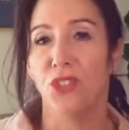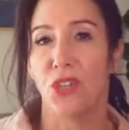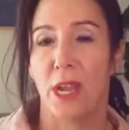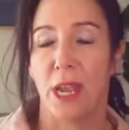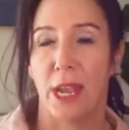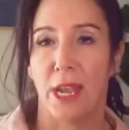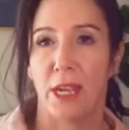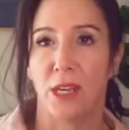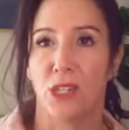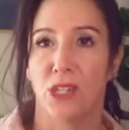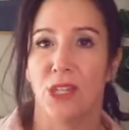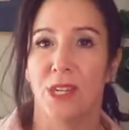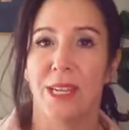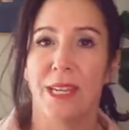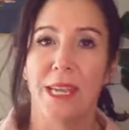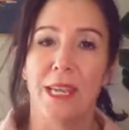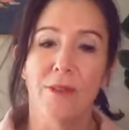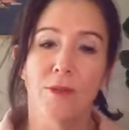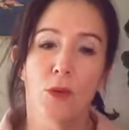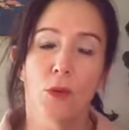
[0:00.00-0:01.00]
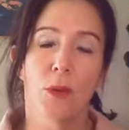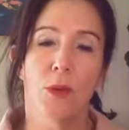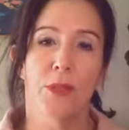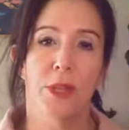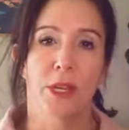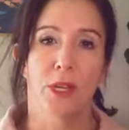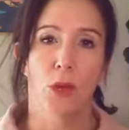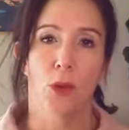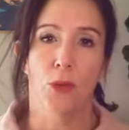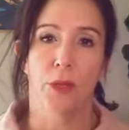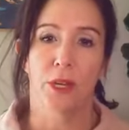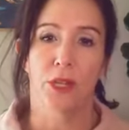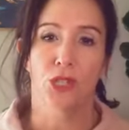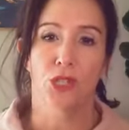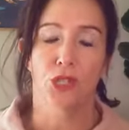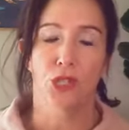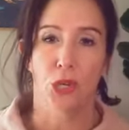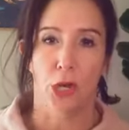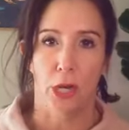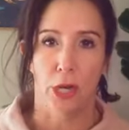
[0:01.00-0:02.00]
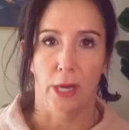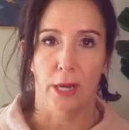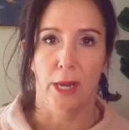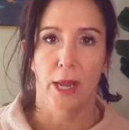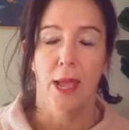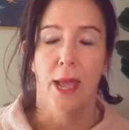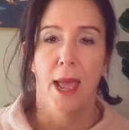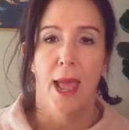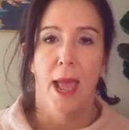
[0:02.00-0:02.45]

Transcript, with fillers: change even when they know they should.